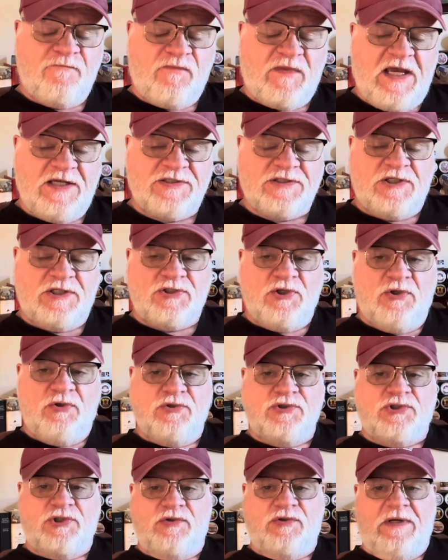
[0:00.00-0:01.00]
as I
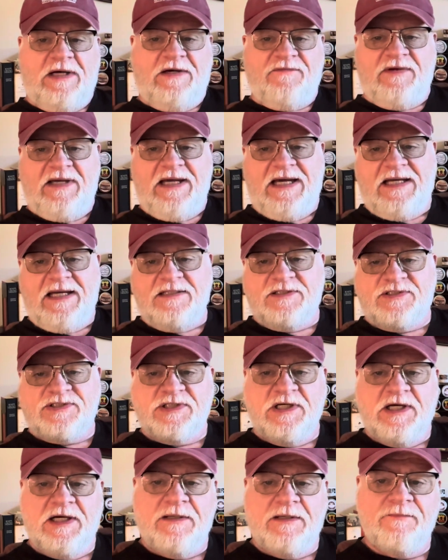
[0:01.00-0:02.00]
told you, I've got
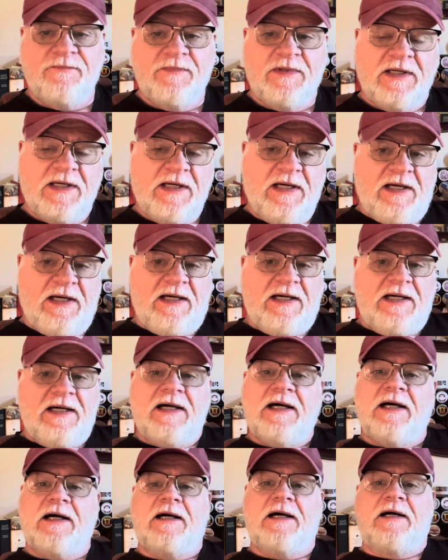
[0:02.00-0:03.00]
some
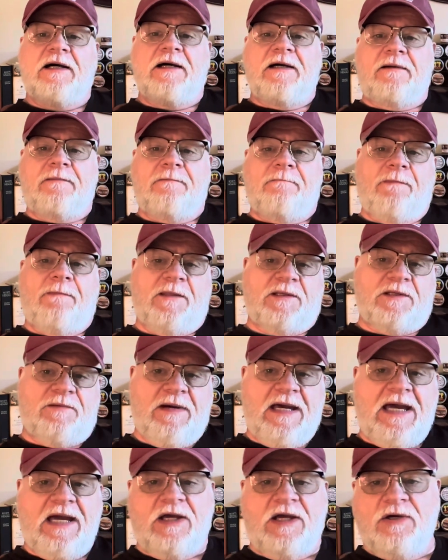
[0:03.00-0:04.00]

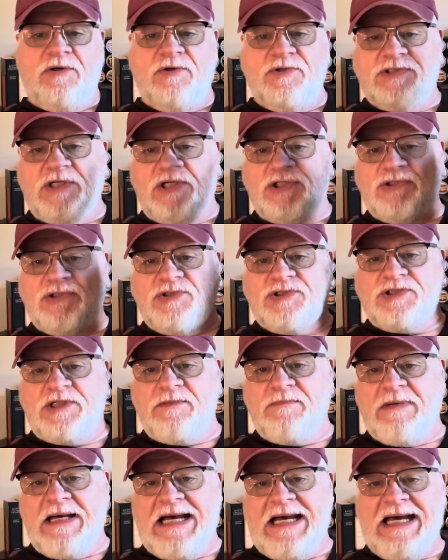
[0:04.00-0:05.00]
tobaccos, as you
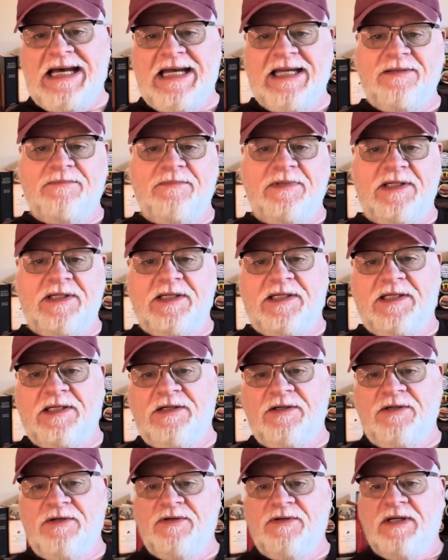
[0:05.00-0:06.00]
see behind me
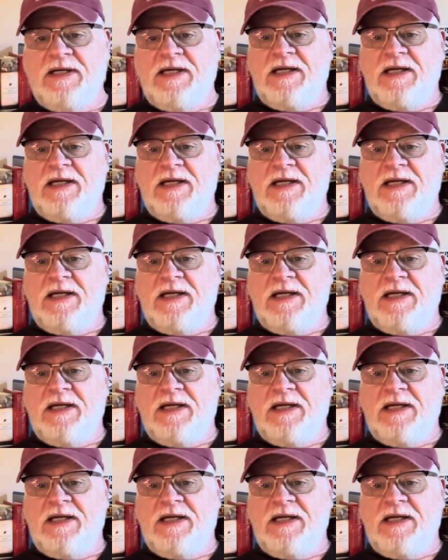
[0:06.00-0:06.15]
here.